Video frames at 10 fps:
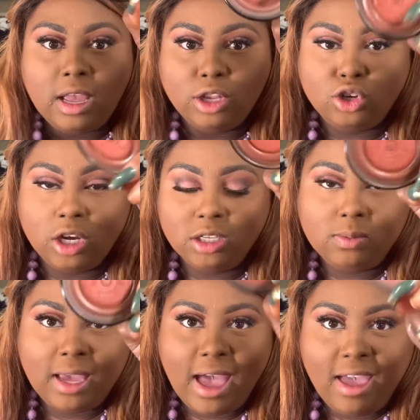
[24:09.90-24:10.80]
trust
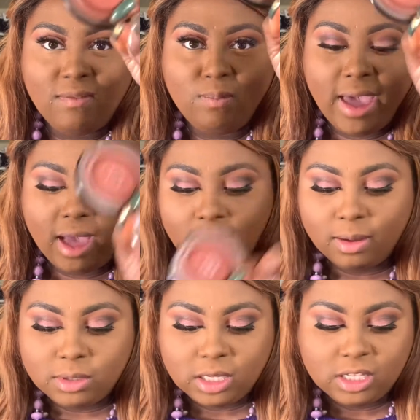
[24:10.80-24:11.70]
me i have
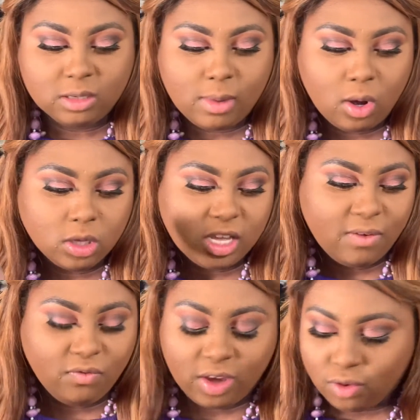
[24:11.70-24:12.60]
backups this is my all-time
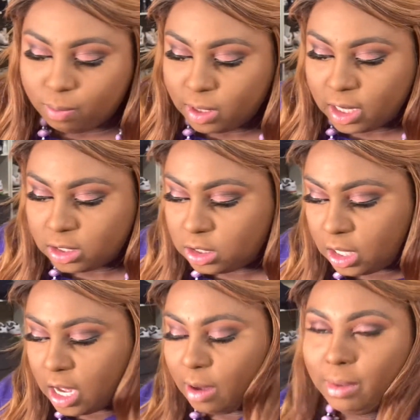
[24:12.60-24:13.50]
favorite blush
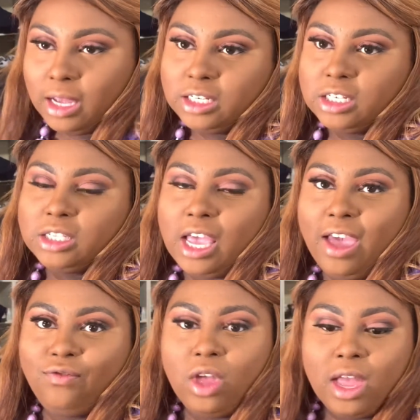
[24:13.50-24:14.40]
um it just
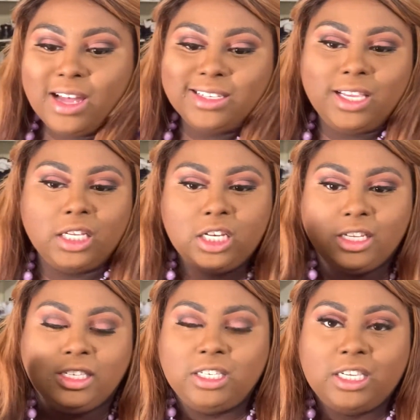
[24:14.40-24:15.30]
have such a
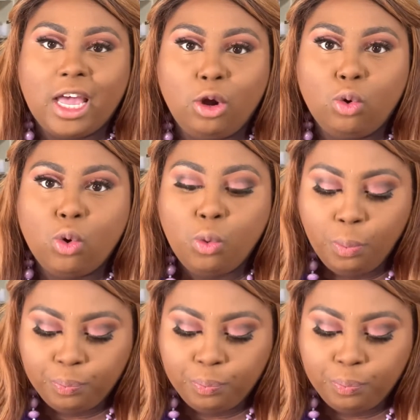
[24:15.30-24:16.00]
subtle